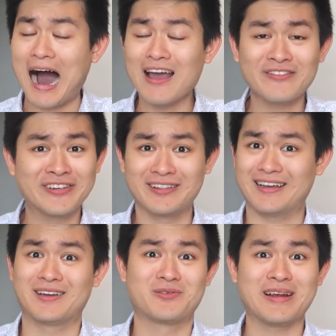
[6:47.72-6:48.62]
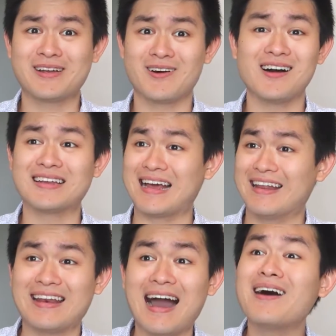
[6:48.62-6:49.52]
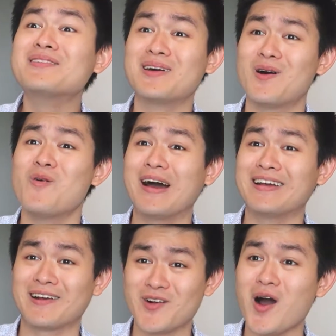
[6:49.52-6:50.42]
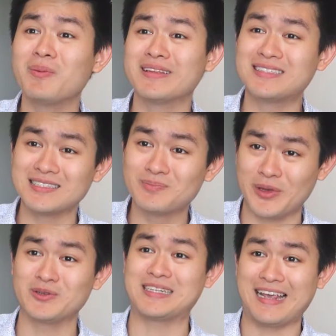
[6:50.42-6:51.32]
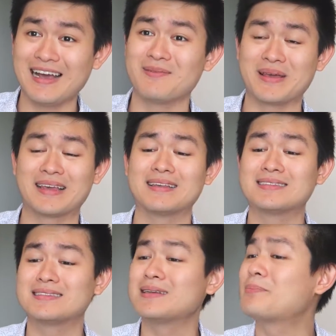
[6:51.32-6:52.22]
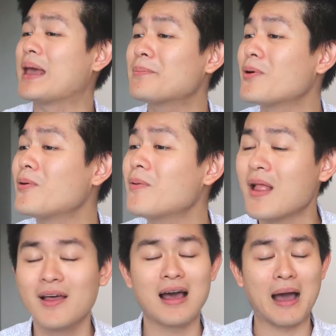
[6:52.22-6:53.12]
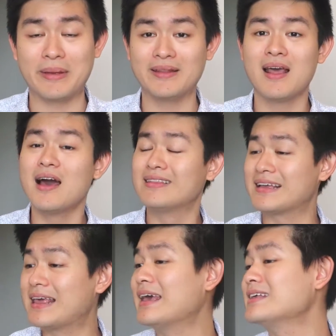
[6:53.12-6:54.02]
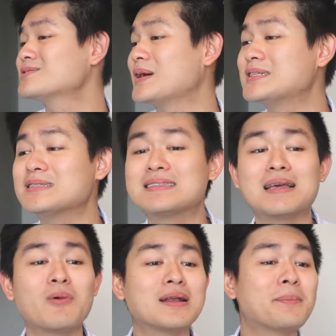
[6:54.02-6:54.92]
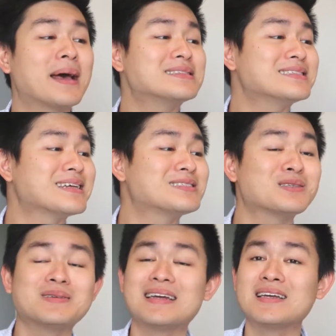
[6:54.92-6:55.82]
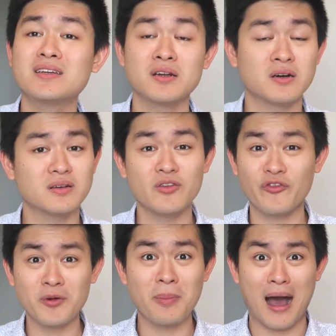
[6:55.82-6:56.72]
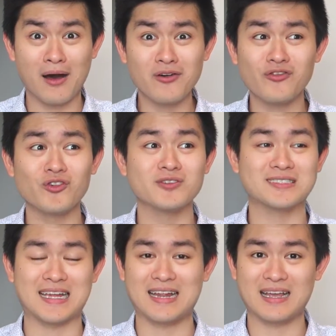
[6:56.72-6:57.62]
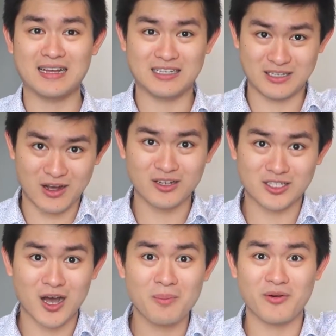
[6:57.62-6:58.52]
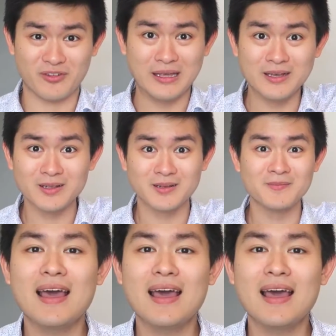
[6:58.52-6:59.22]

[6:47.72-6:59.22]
I feel like a Greek god. I now know why the Acropolis is built here, because the people, I mean, the kings want to see what the peasants are doing. You know, you feel powerful standing on top of a hill.